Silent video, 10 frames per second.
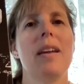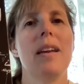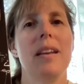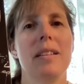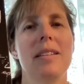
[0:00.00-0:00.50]

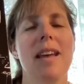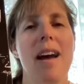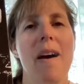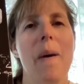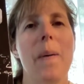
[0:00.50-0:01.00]
is
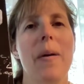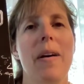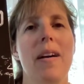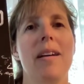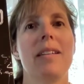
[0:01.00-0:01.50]
now
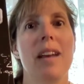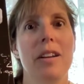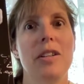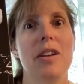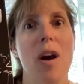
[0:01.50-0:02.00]

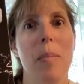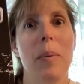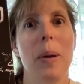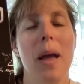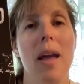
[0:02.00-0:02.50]
catching up.
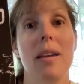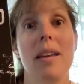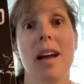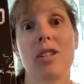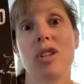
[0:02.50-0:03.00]
And
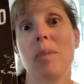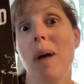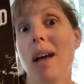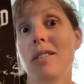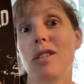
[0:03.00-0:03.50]
he actually
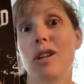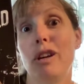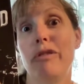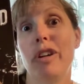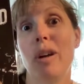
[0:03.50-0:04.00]
passes
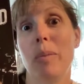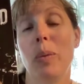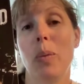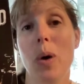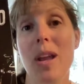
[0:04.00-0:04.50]
her for number
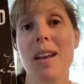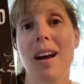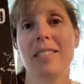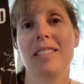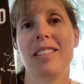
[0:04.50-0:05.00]
one
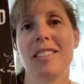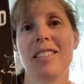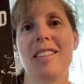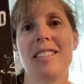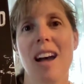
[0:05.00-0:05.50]
on the list
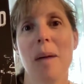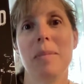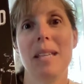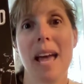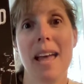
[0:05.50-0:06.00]
of the
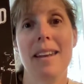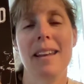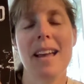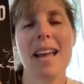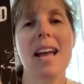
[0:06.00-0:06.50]
top 10,
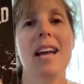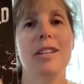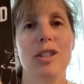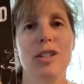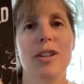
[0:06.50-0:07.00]

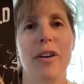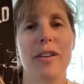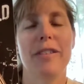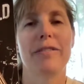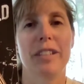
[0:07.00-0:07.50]
and she's
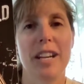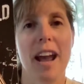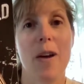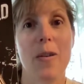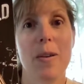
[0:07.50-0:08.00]
starting to freak
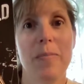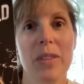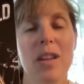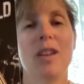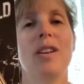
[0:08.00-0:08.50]
out.
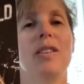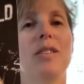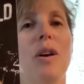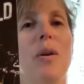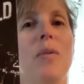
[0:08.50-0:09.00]

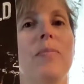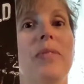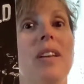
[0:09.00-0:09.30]
So,